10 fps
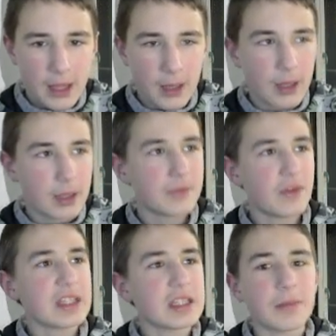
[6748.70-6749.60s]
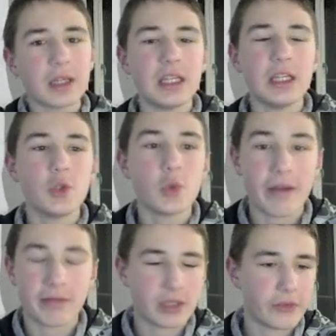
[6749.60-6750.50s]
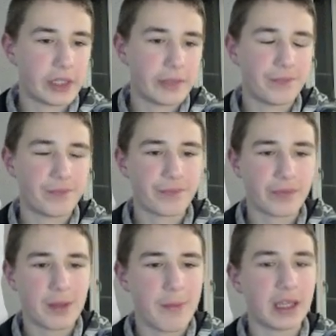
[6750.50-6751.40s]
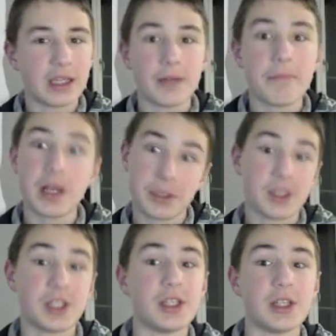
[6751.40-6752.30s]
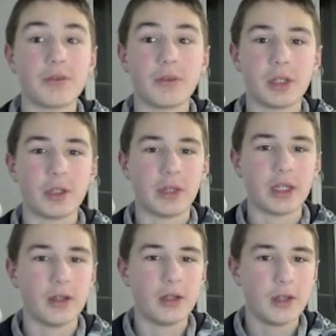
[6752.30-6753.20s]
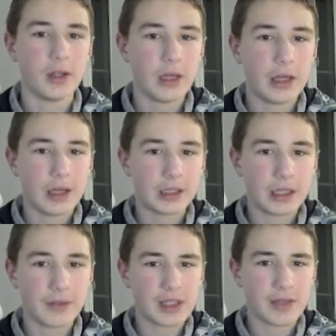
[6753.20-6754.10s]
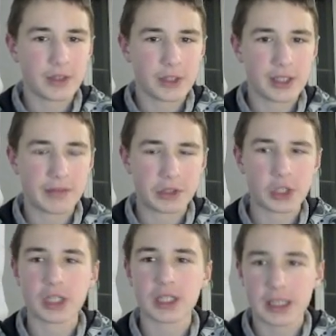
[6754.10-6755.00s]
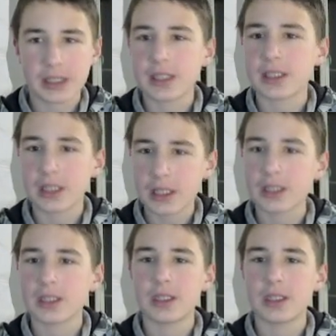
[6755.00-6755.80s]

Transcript: advancing my king to f3, making it much, much easier for me to win. King f7, g7, g8, yes, yes,